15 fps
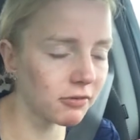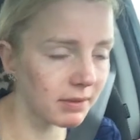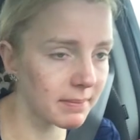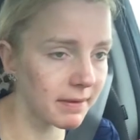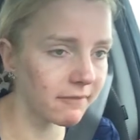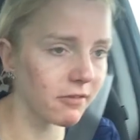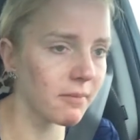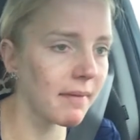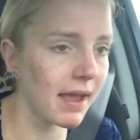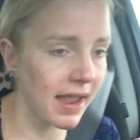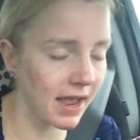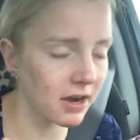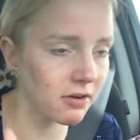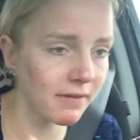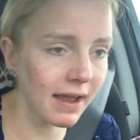treatment for my
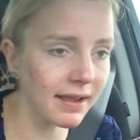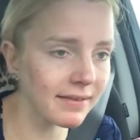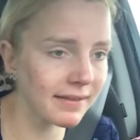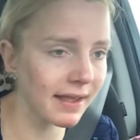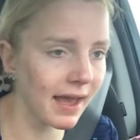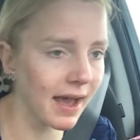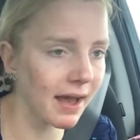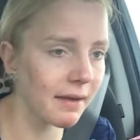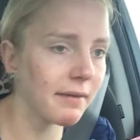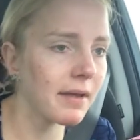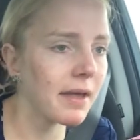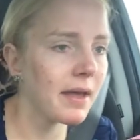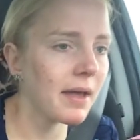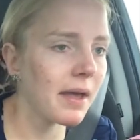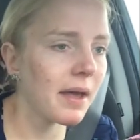anorexia,
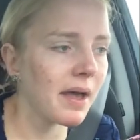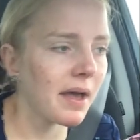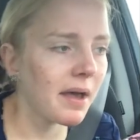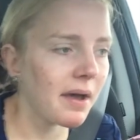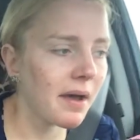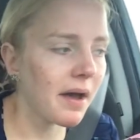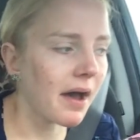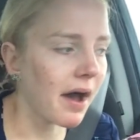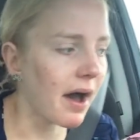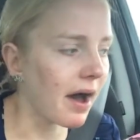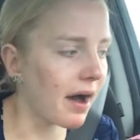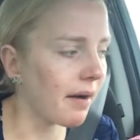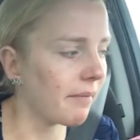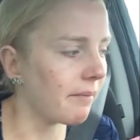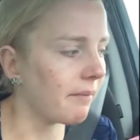
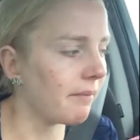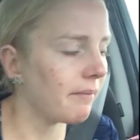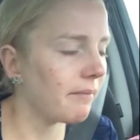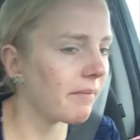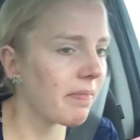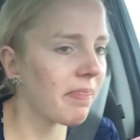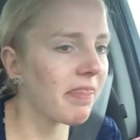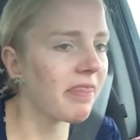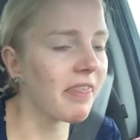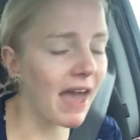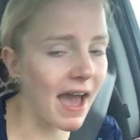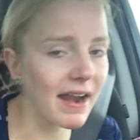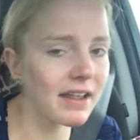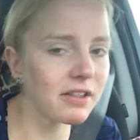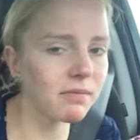um,
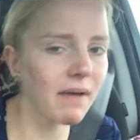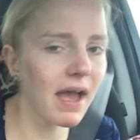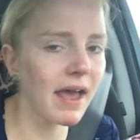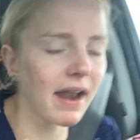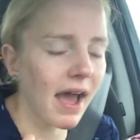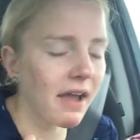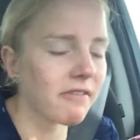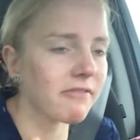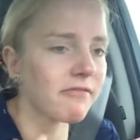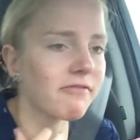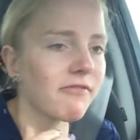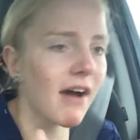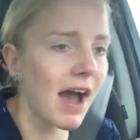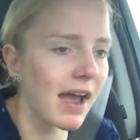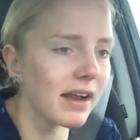that is when I
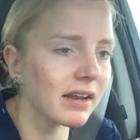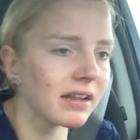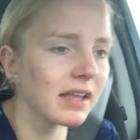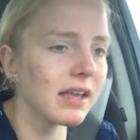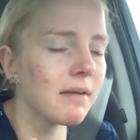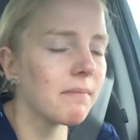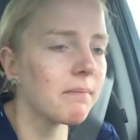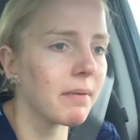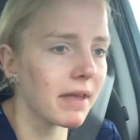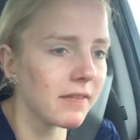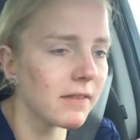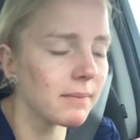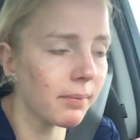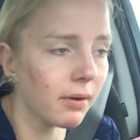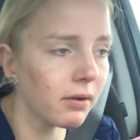finally
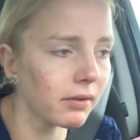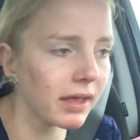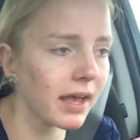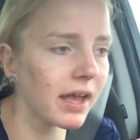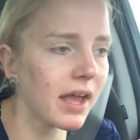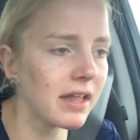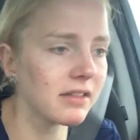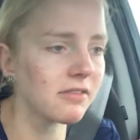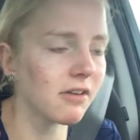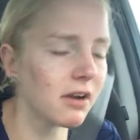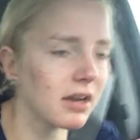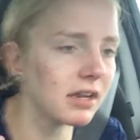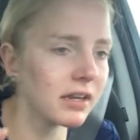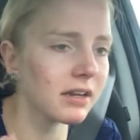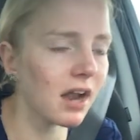bit the bullet and
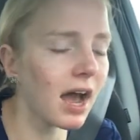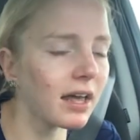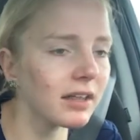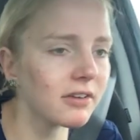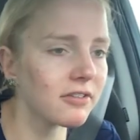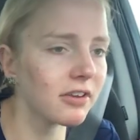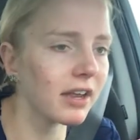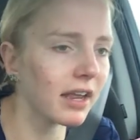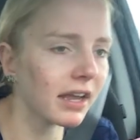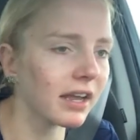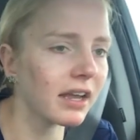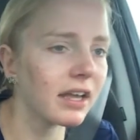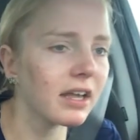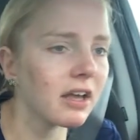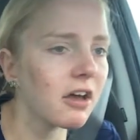started acknowledging
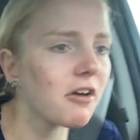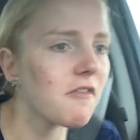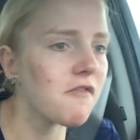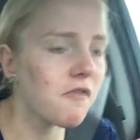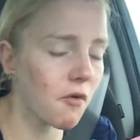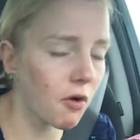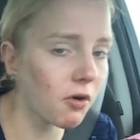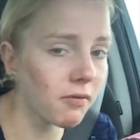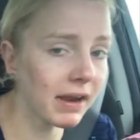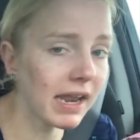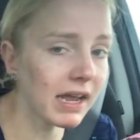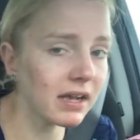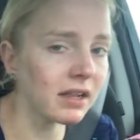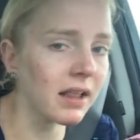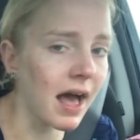for
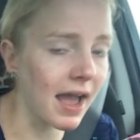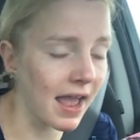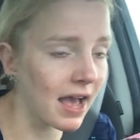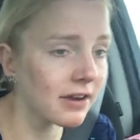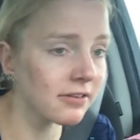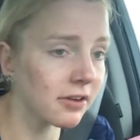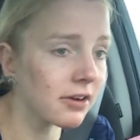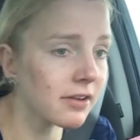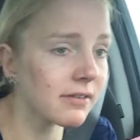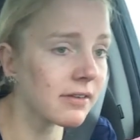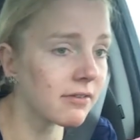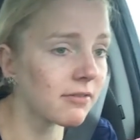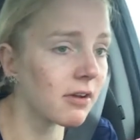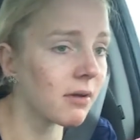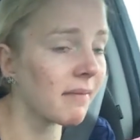real I had Turner
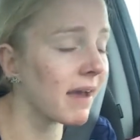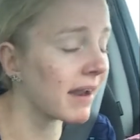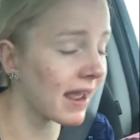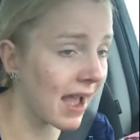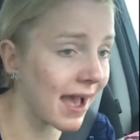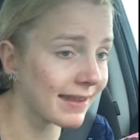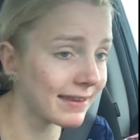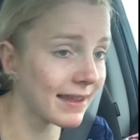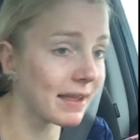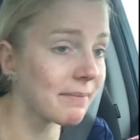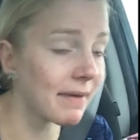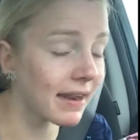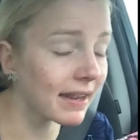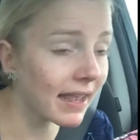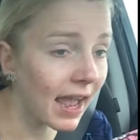syndrome and had to take
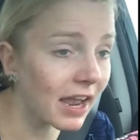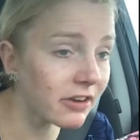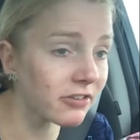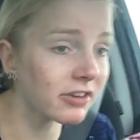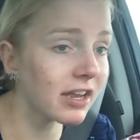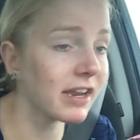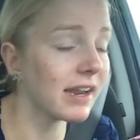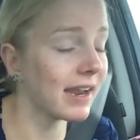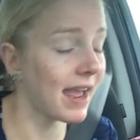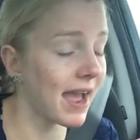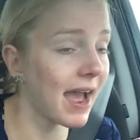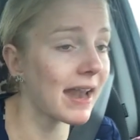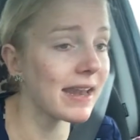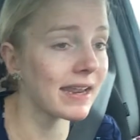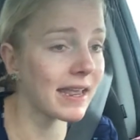medication and
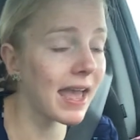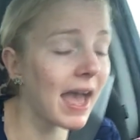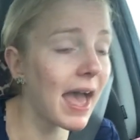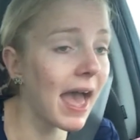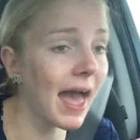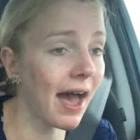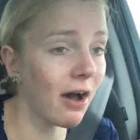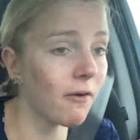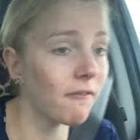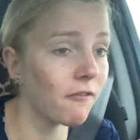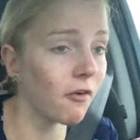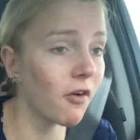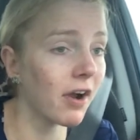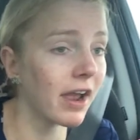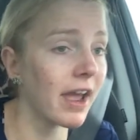had to get help
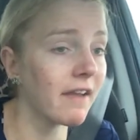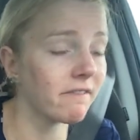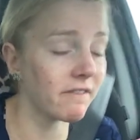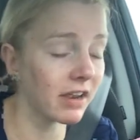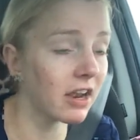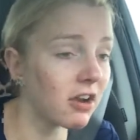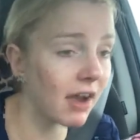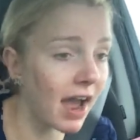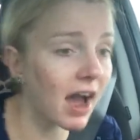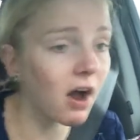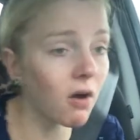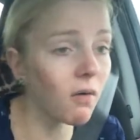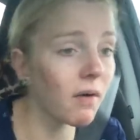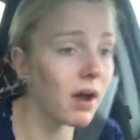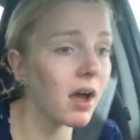for it and figure
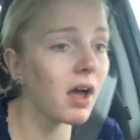out